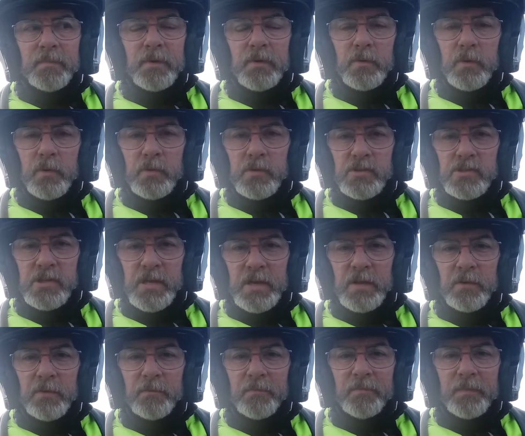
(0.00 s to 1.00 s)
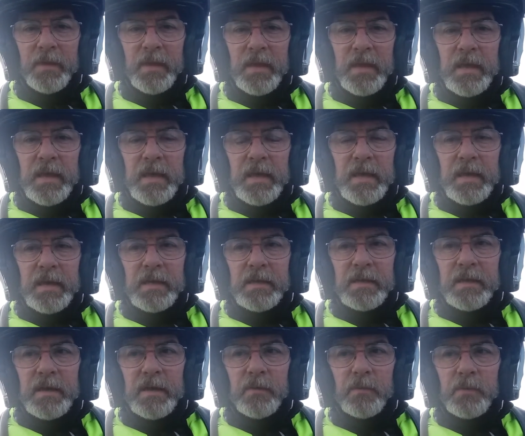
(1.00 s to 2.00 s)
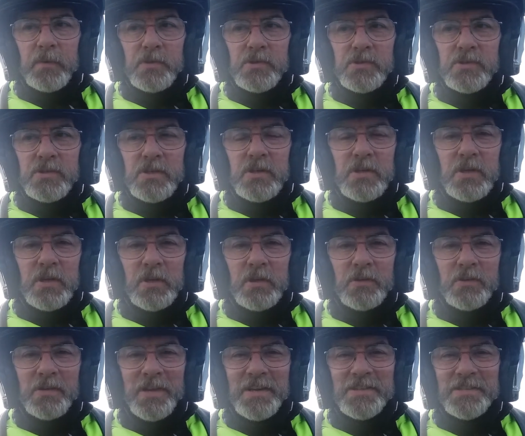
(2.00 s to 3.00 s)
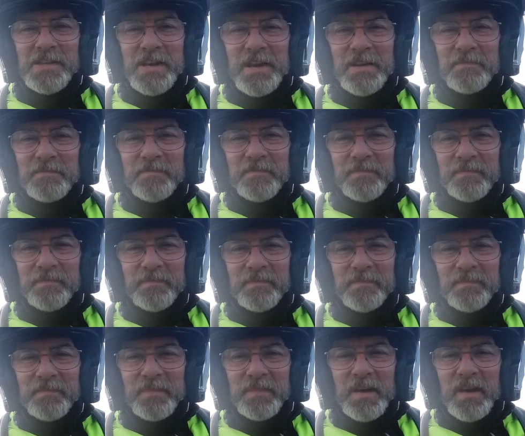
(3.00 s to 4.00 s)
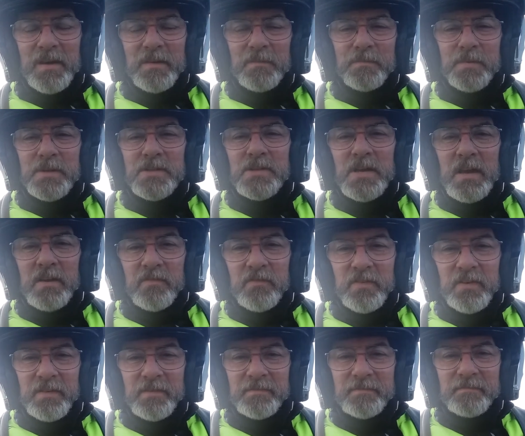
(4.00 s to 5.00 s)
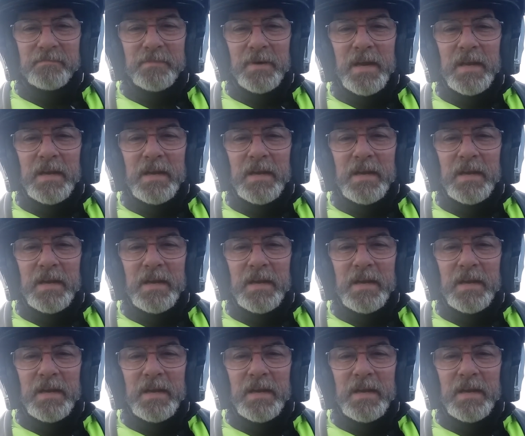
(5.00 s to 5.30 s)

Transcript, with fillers: grow the channel, and uh, we'll see you next time. be safe. Bye